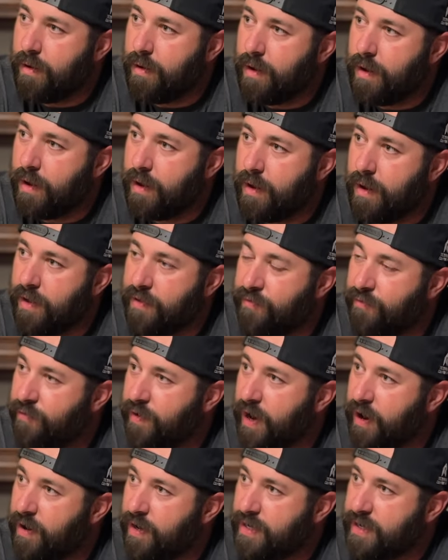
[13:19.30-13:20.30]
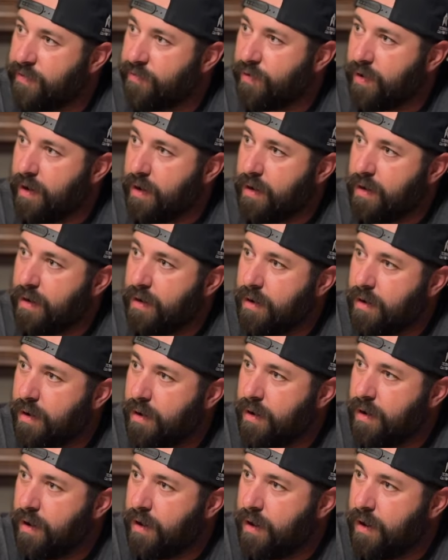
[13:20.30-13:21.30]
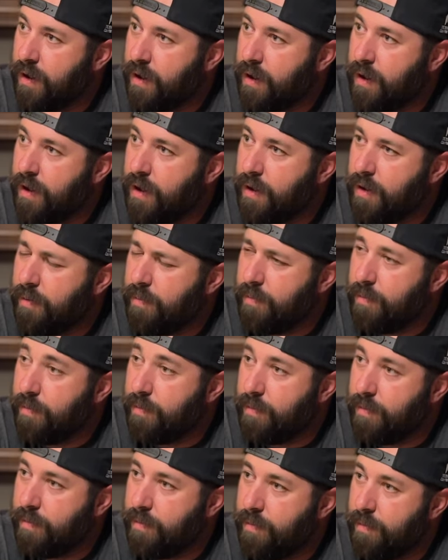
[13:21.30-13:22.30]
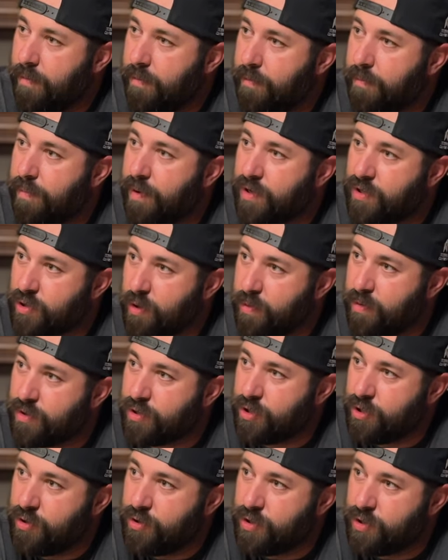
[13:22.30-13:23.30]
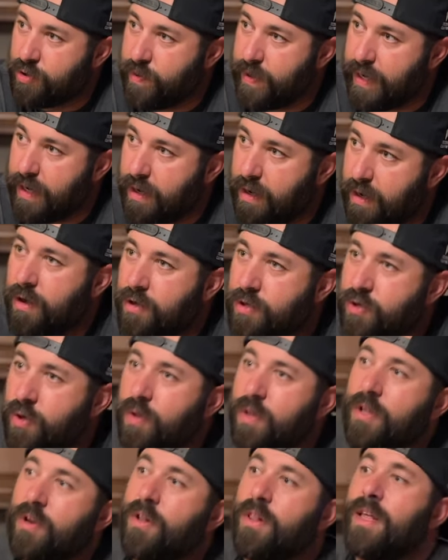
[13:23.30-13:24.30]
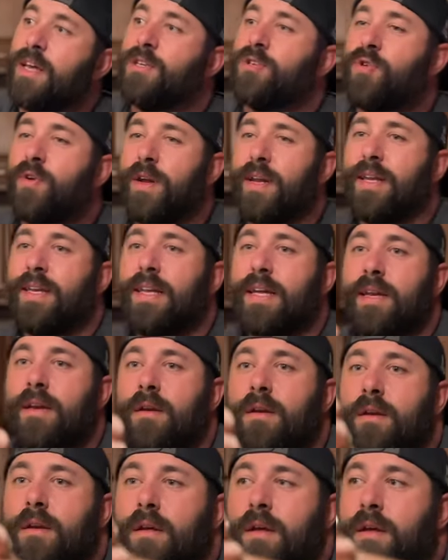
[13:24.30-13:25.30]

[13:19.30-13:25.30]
you're right. It's very different. It's very different. But it's almost too sweet. So a little less grenadine